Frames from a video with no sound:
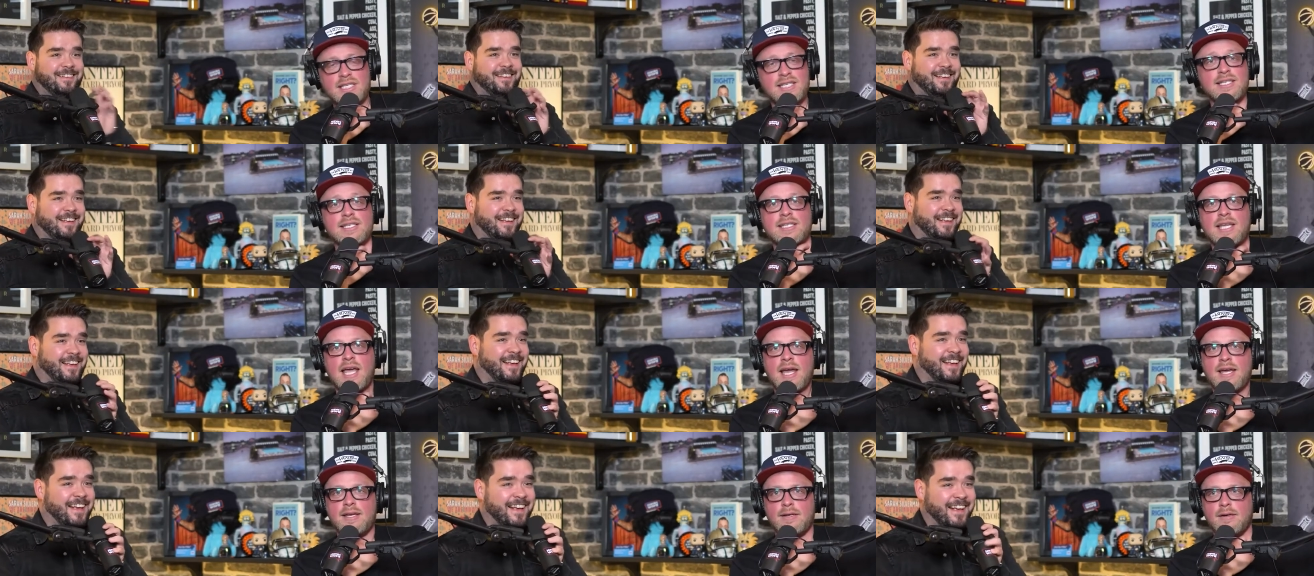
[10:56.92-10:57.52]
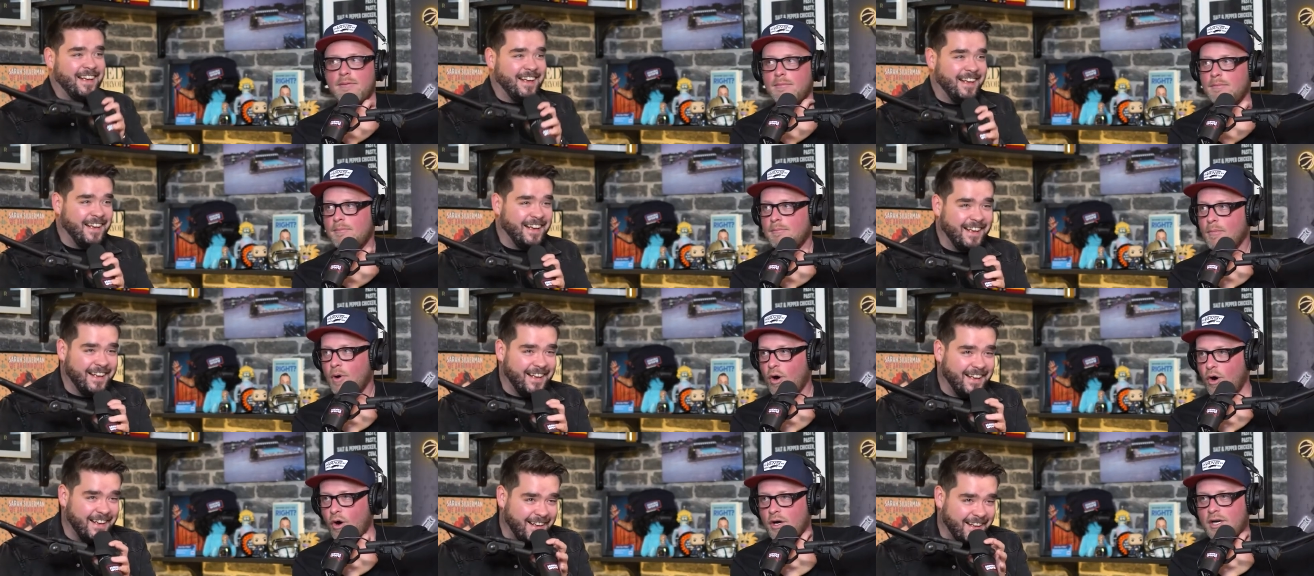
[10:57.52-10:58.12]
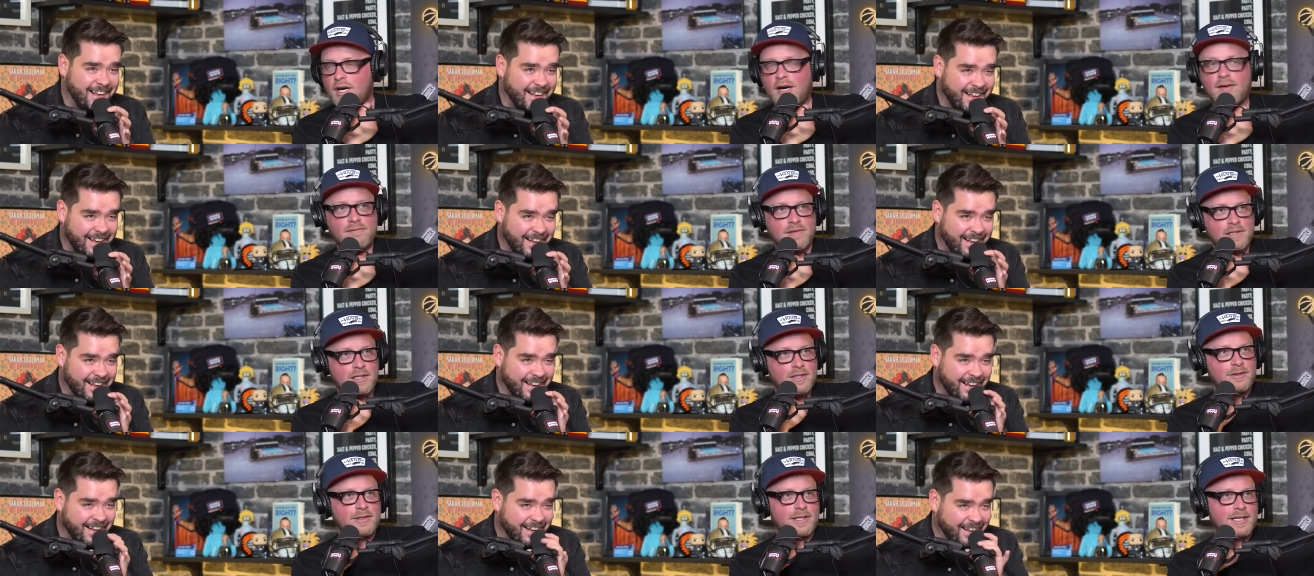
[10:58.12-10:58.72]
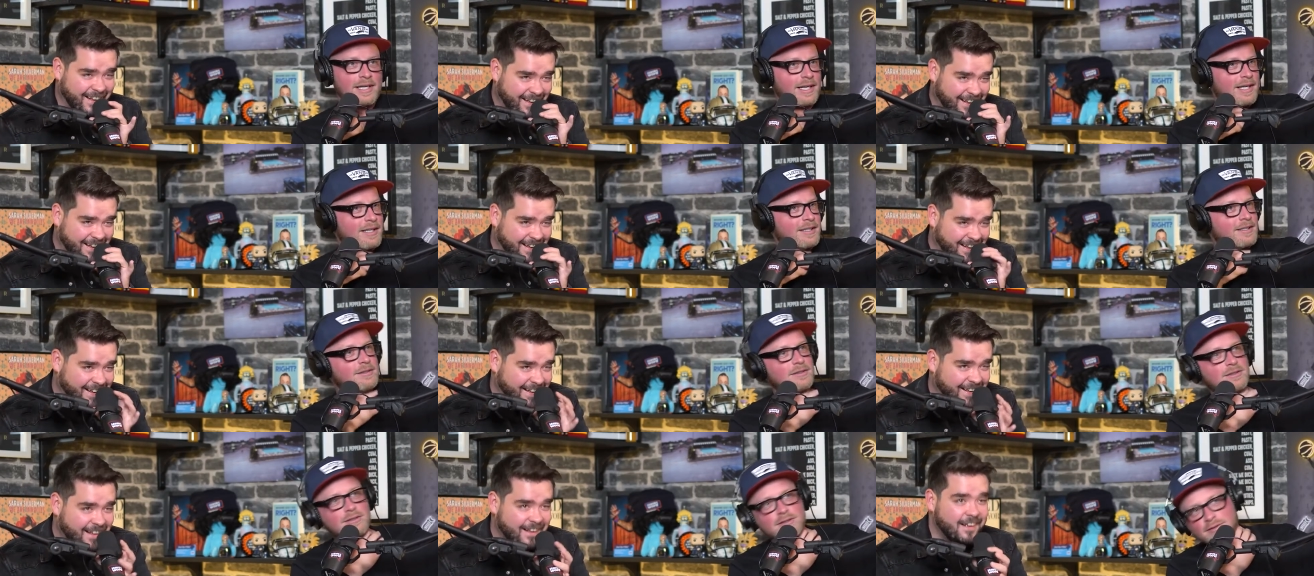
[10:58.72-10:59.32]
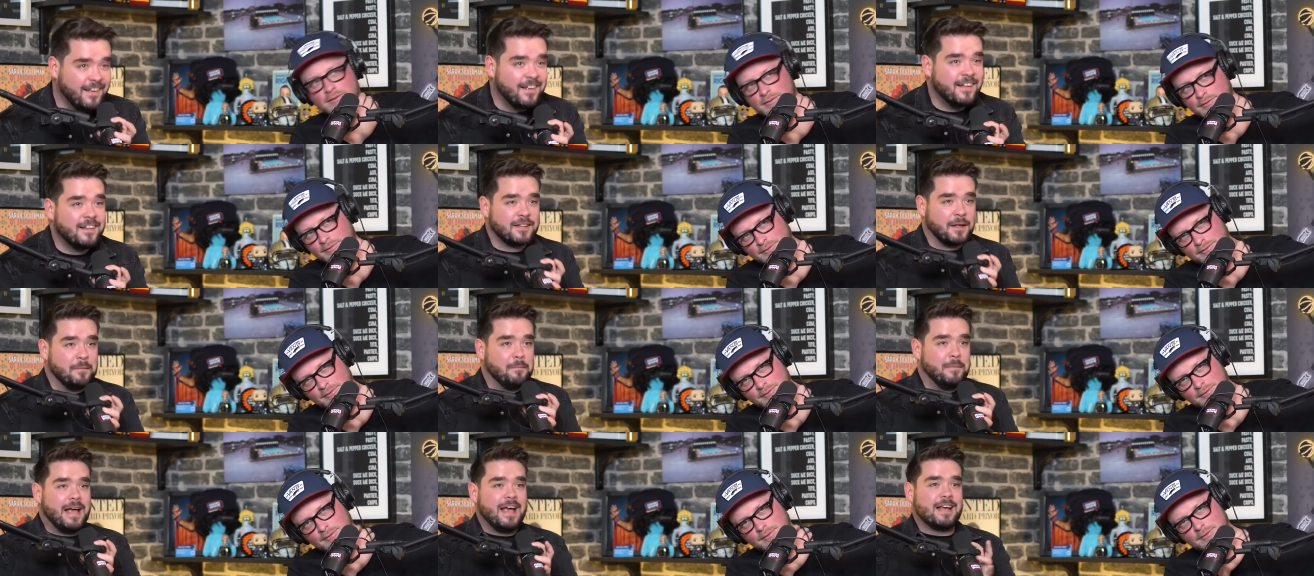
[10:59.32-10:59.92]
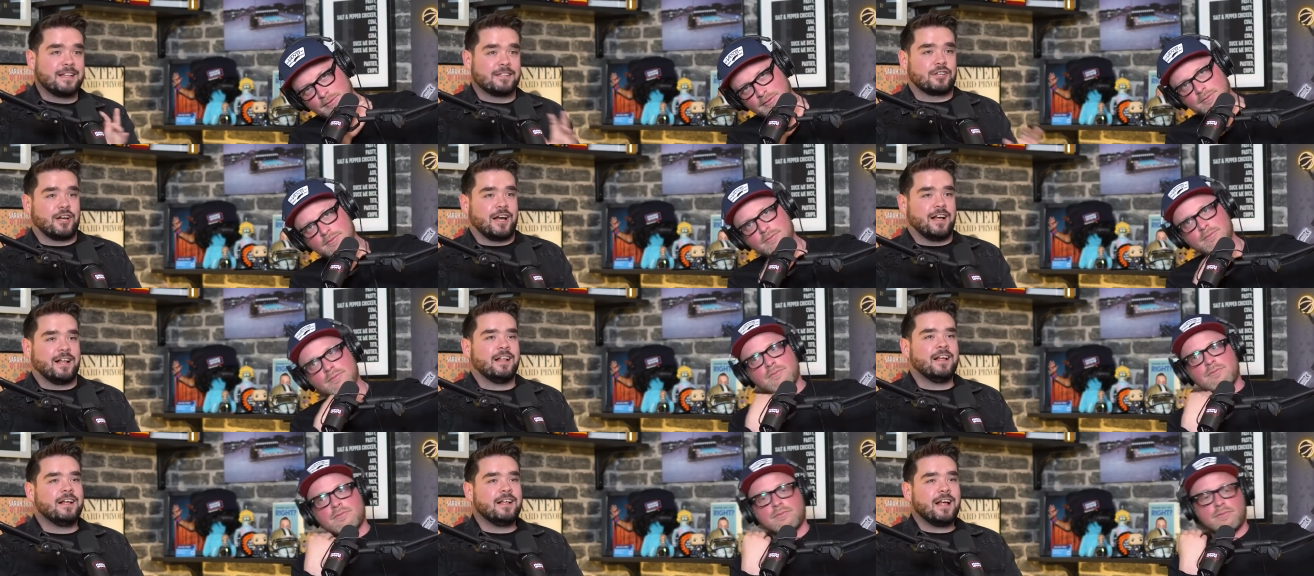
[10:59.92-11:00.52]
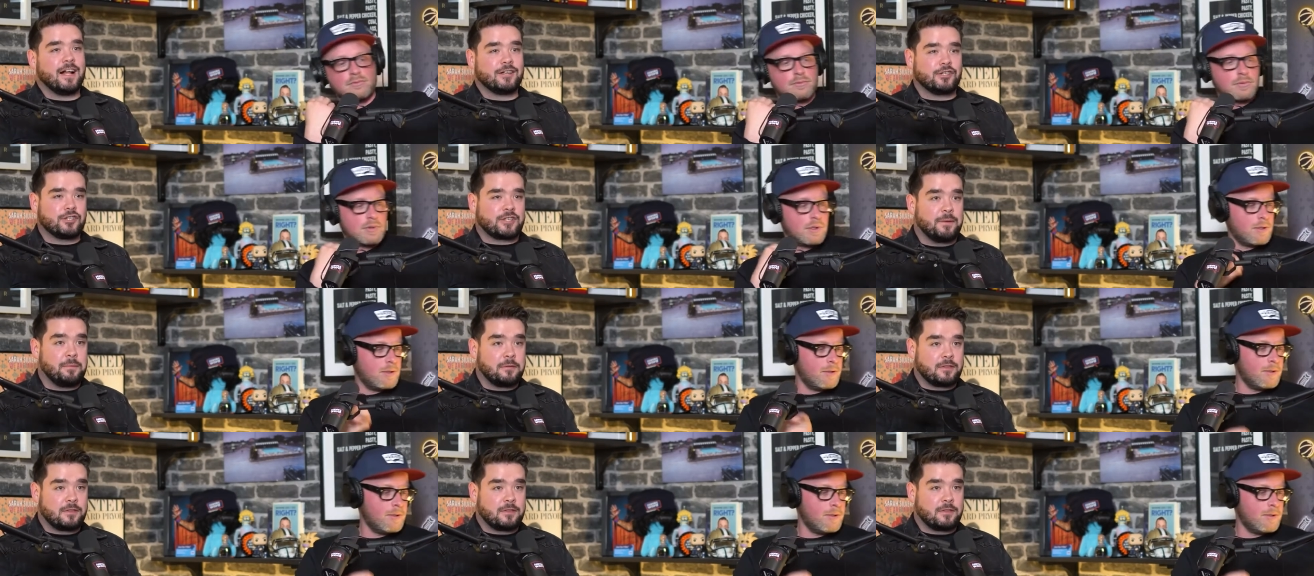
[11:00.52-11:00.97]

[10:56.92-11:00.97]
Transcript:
Speaker 1: is getting more convoluted, isn't it? Yeah. The murder trial. I just keep